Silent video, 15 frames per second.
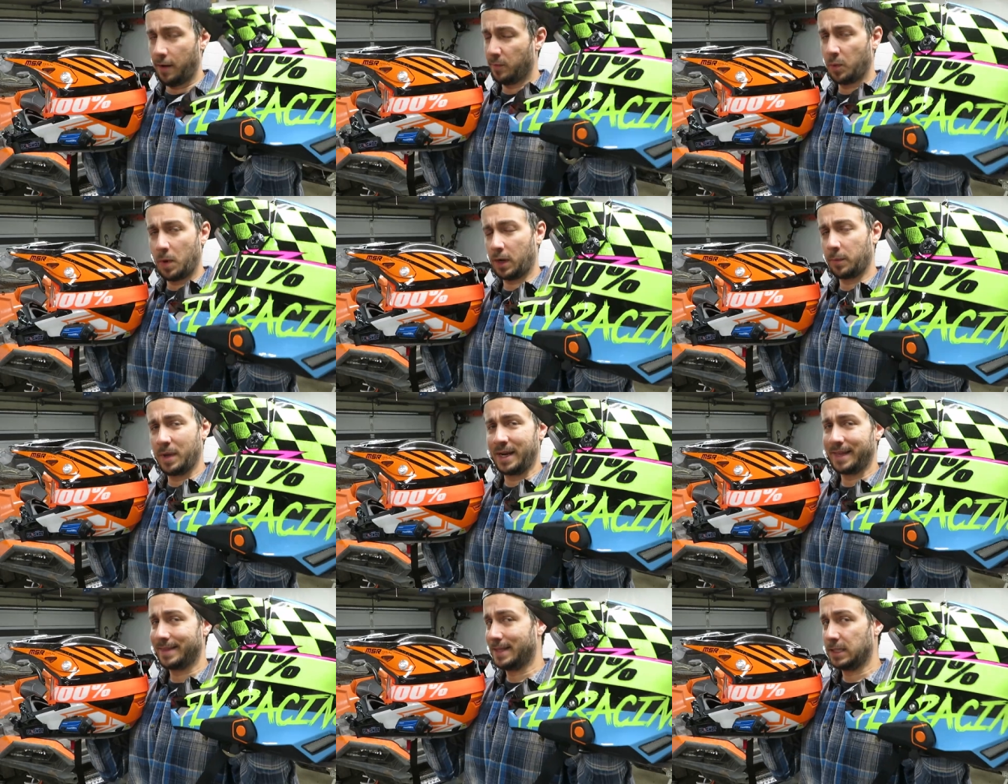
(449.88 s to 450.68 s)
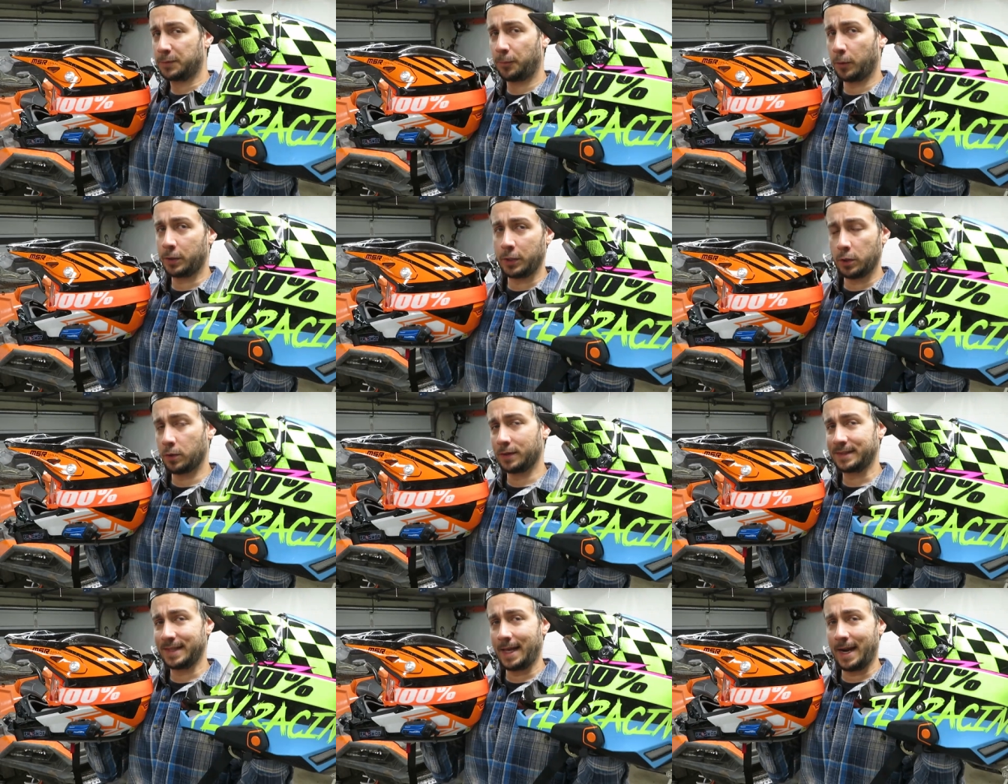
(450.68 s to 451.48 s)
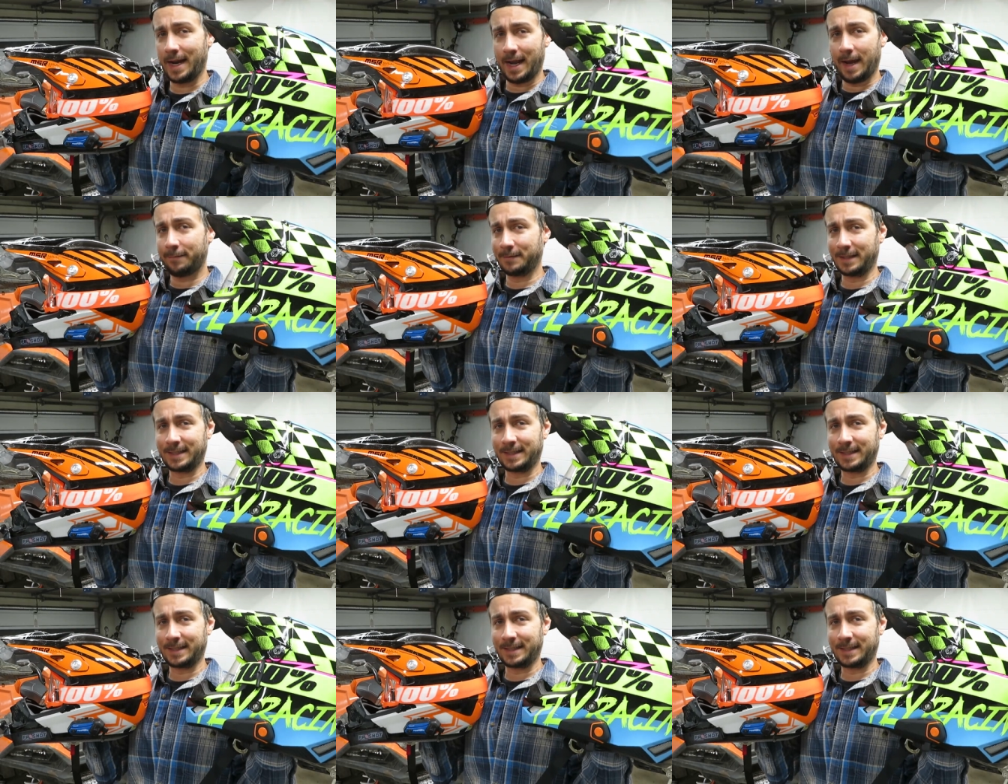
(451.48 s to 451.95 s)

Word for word: Now, I've been recommending these for years, and I have